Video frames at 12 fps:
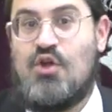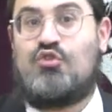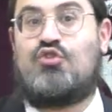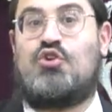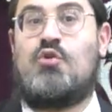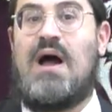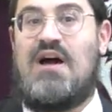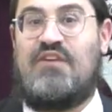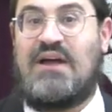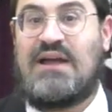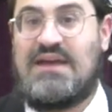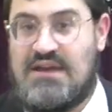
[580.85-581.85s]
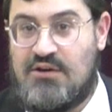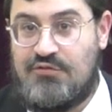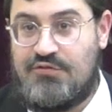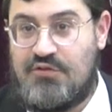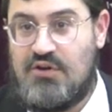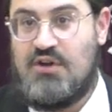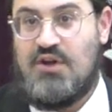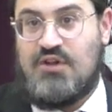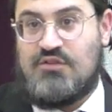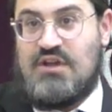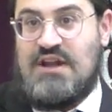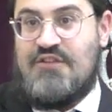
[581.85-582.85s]
do you have a chiyuv
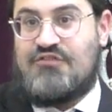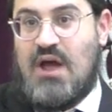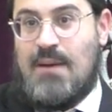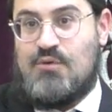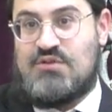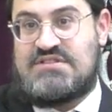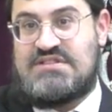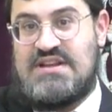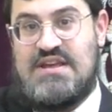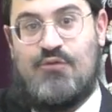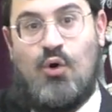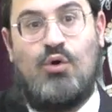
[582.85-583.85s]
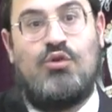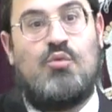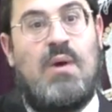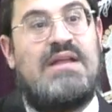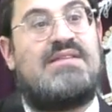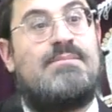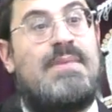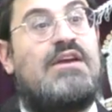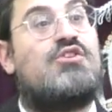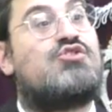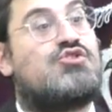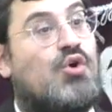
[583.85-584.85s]
to lift up your sleeve all the way to
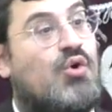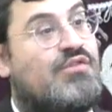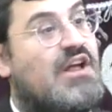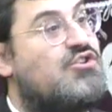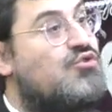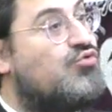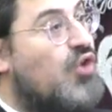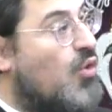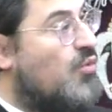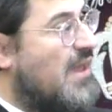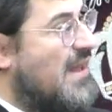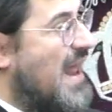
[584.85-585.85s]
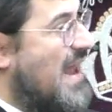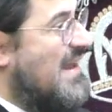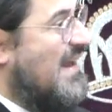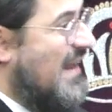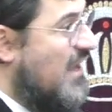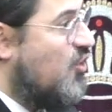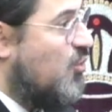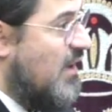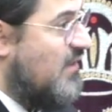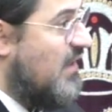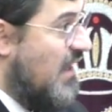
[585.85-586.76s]
make sure that you don't get any liquid,